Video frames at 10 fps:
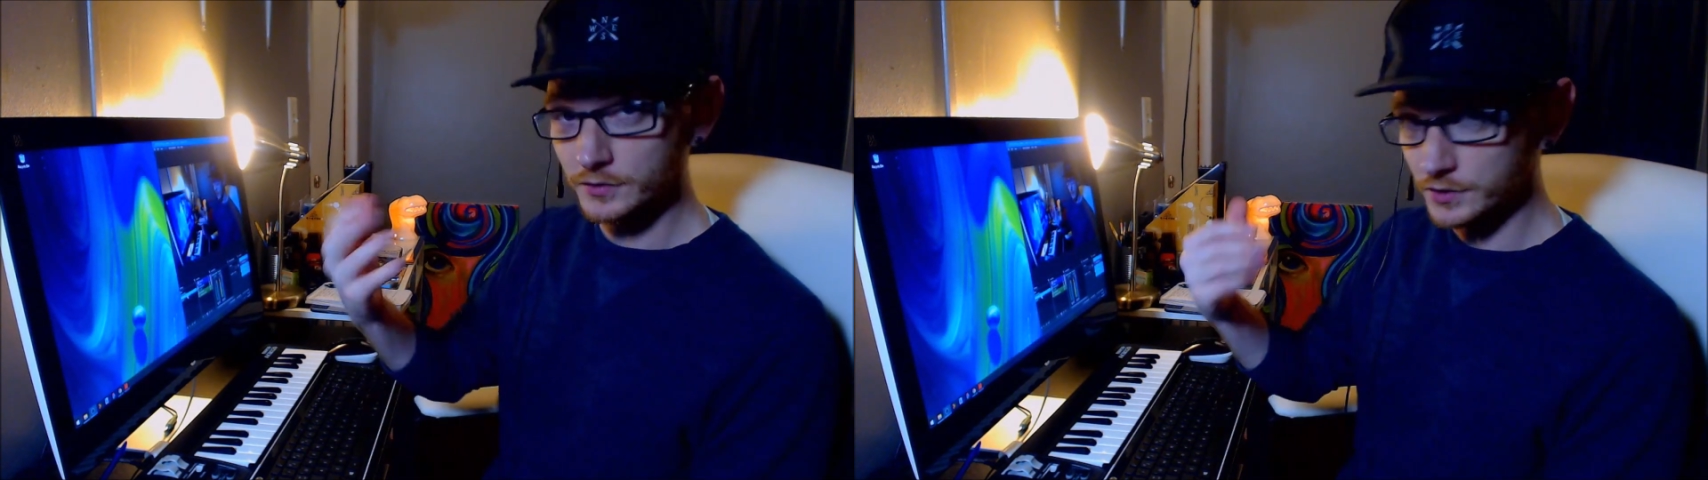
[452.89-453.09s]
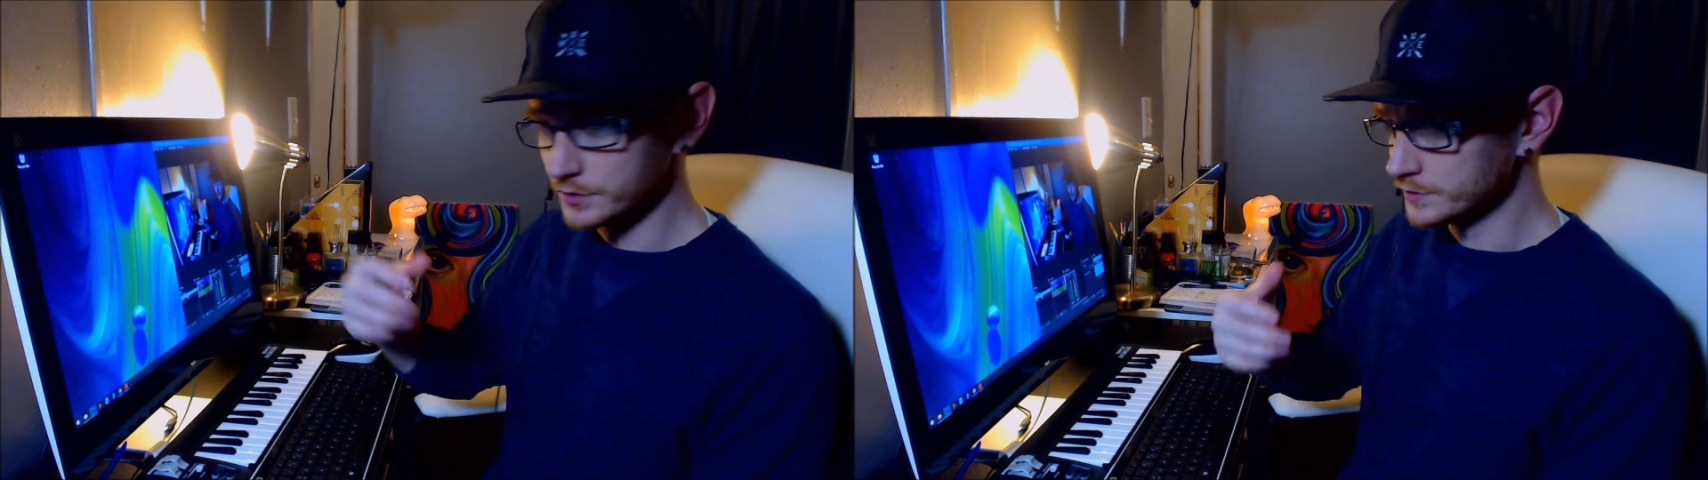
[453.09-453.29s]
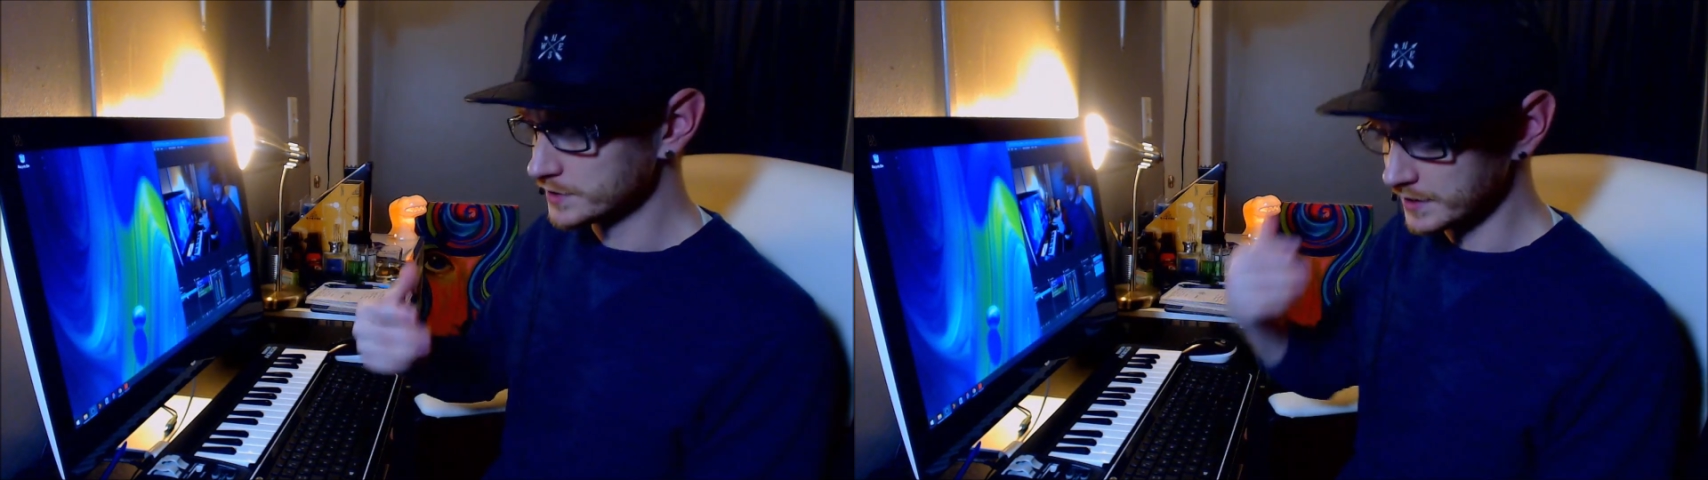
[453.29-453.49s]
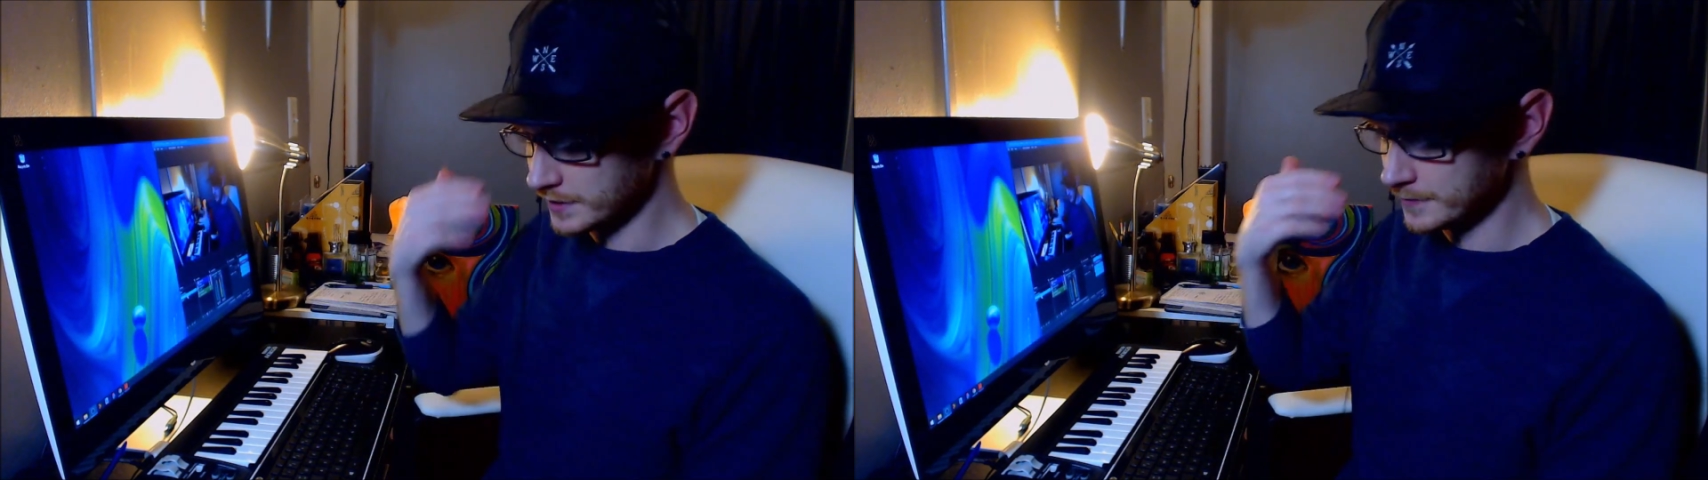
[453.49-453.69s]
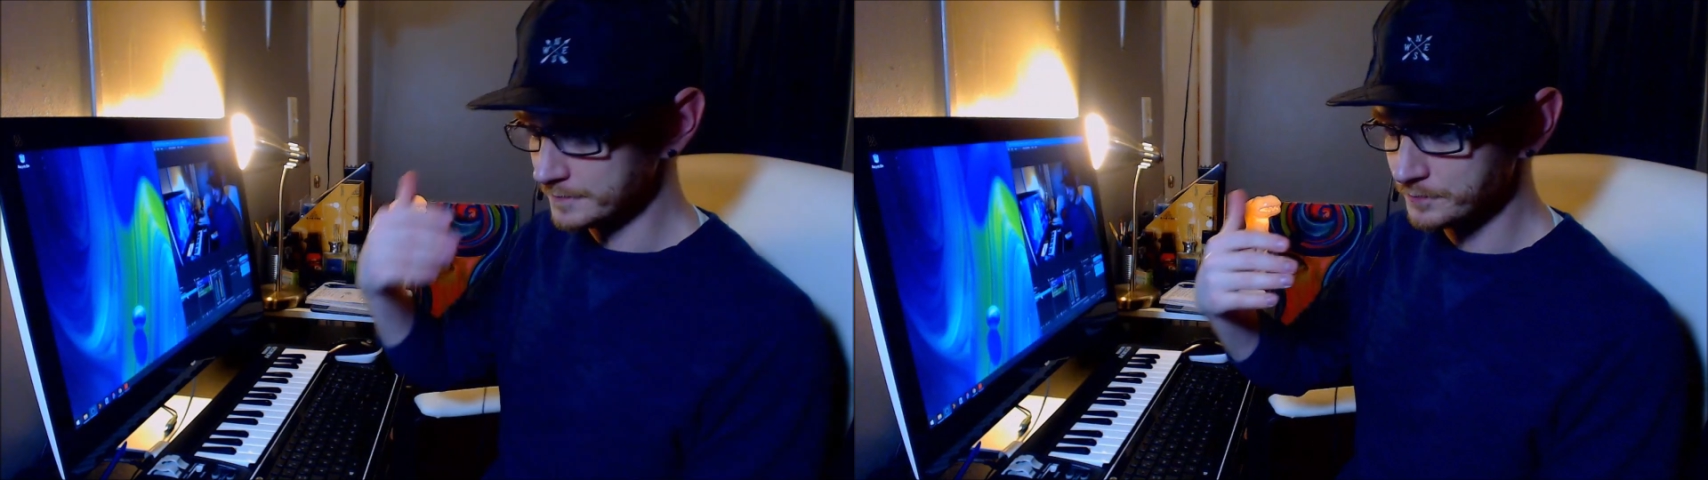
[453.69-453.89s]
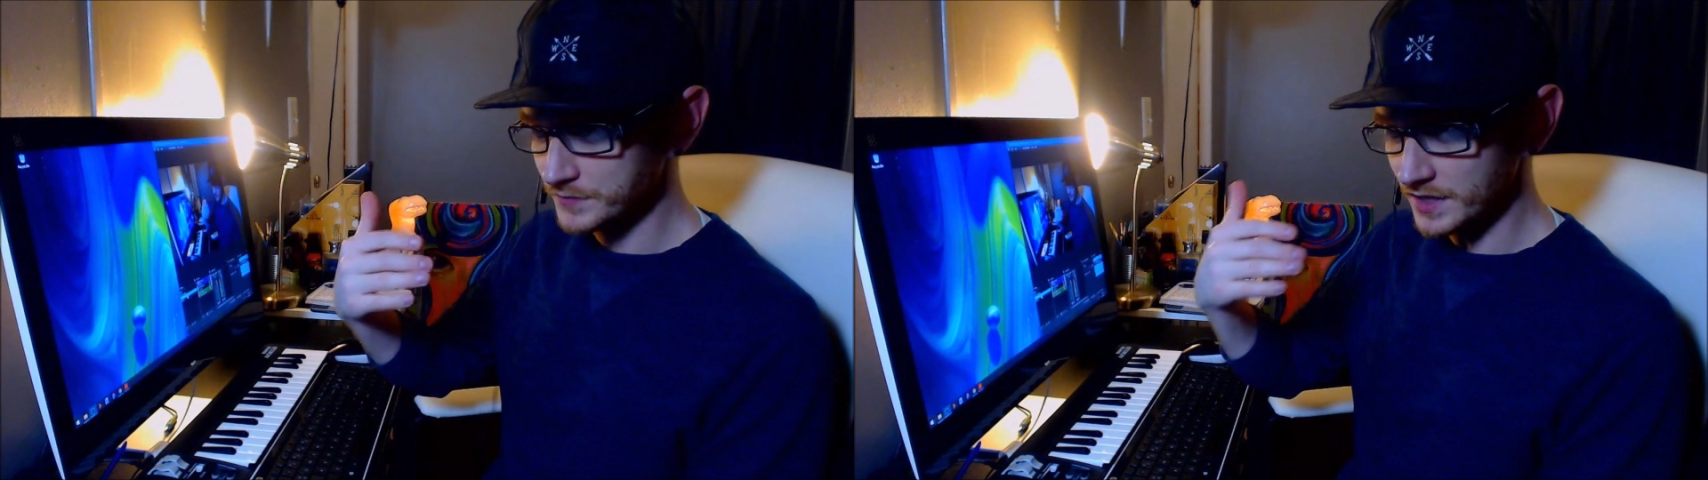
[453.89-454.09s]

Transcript: You could use like a